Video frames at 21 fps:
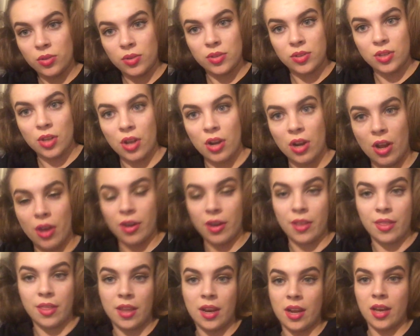do a solo,
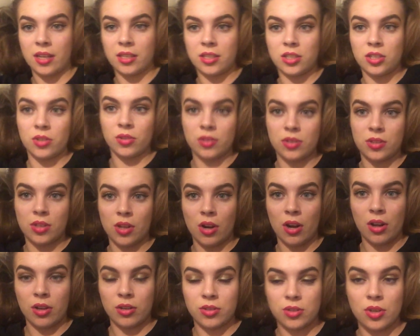and then I had to do a
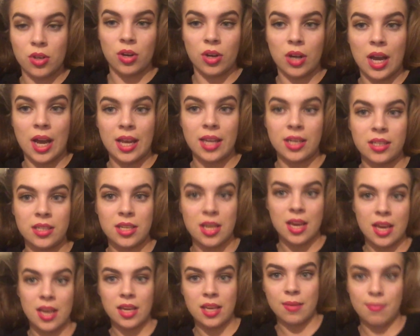solo song and
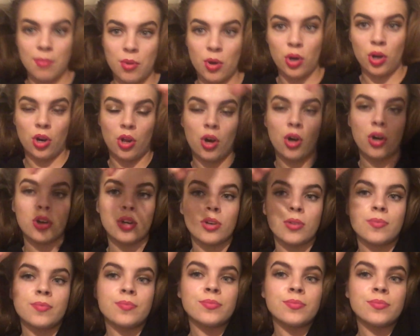a monologue.